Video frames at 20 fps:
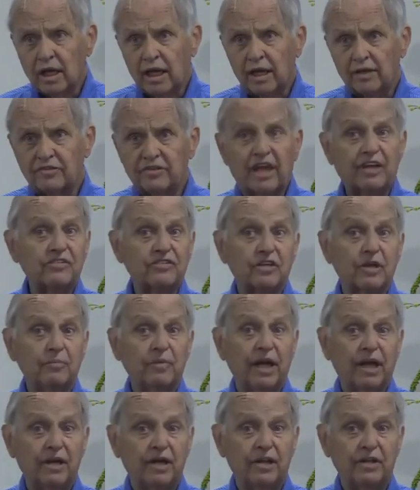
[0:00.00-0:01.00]
It's
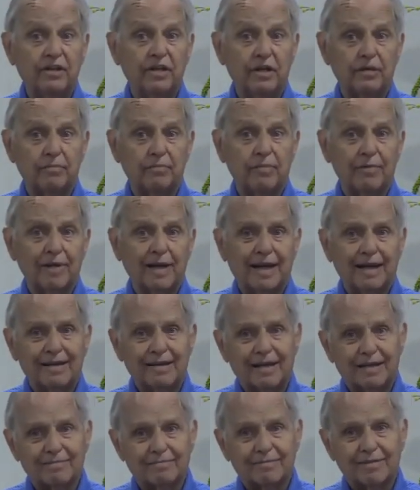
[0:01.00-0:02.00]
estimated that
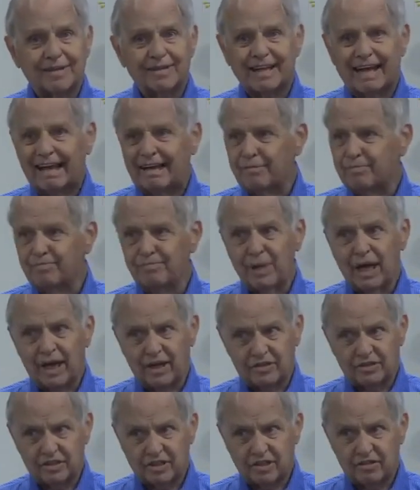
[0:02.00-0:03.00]
at
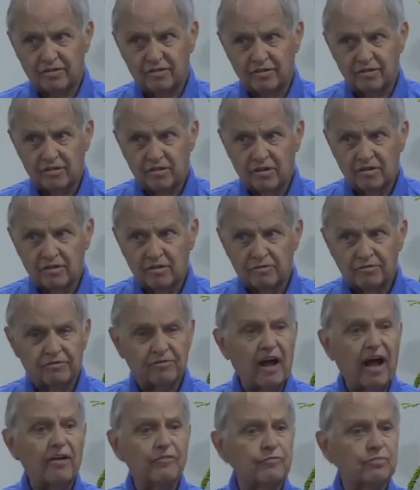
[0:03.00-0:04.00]
best,
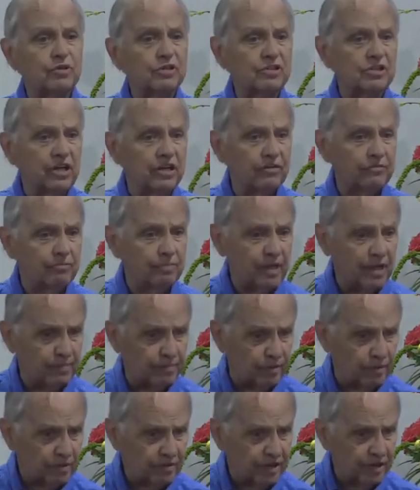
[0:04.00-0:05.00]
5% of
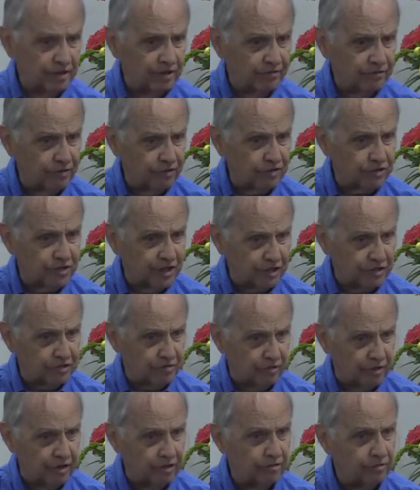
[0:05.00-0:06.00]
people in the first
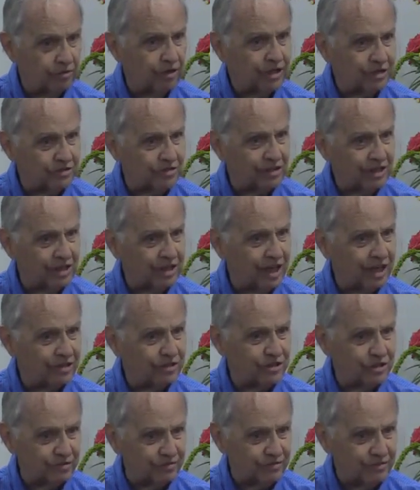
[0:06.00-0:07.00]
century reached the
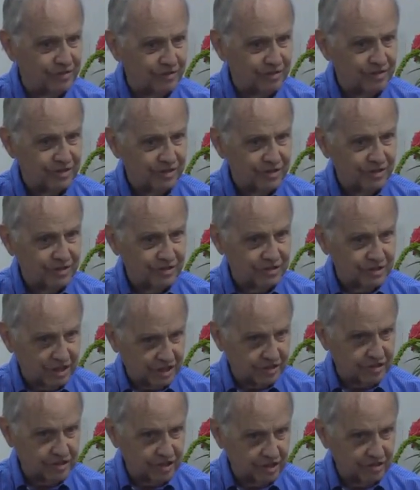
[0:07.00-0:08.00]
age of
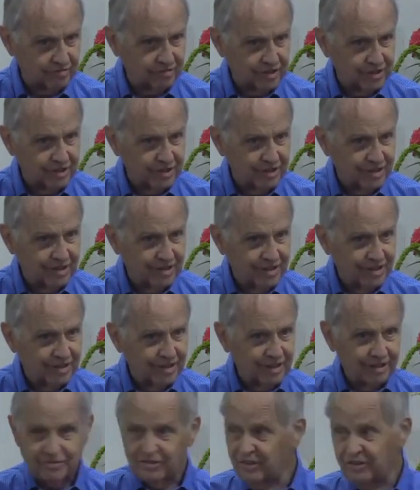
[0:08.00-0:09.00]
60.
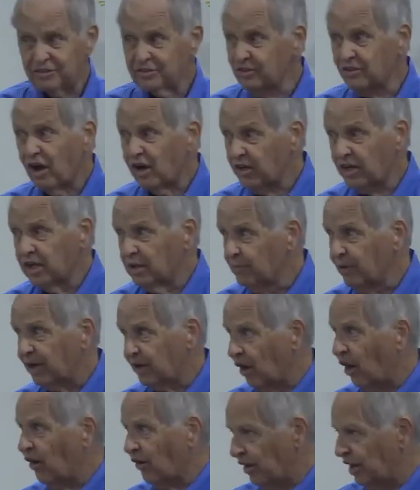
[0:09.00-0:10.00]
This isn't talking
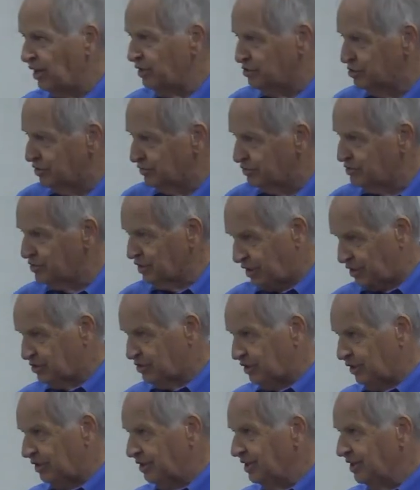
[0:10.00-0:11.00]
about our age of
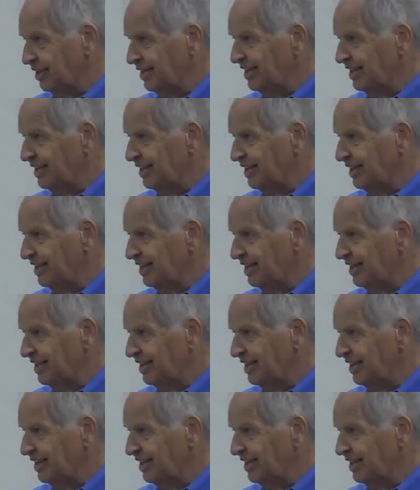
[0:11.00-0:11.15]
60.